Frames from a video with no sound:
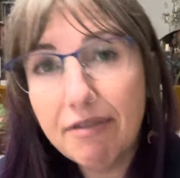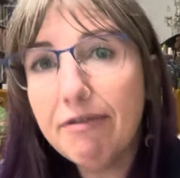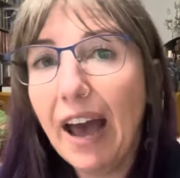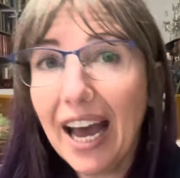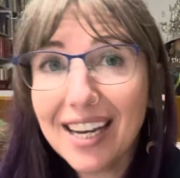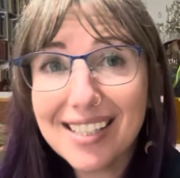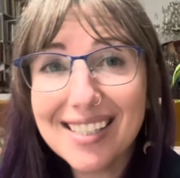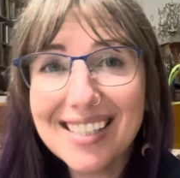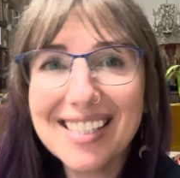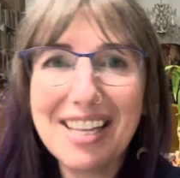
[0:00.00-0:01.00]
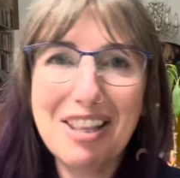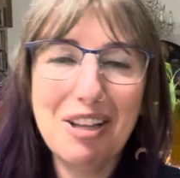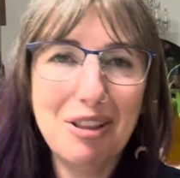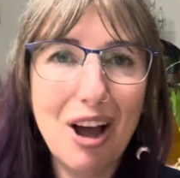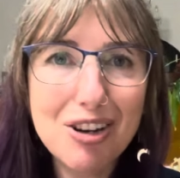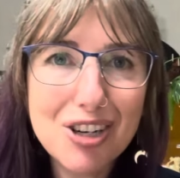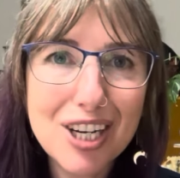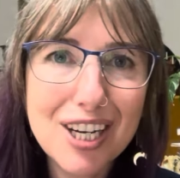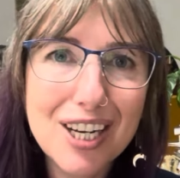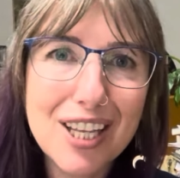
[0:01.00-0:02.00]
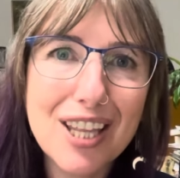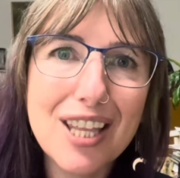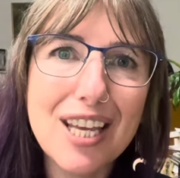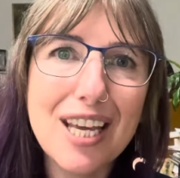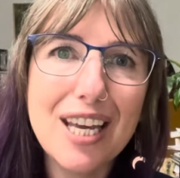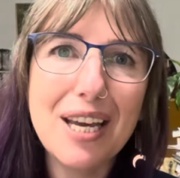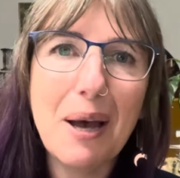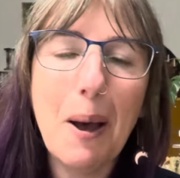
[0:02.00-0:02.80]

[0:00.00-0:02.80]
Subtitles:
facts, the logic, the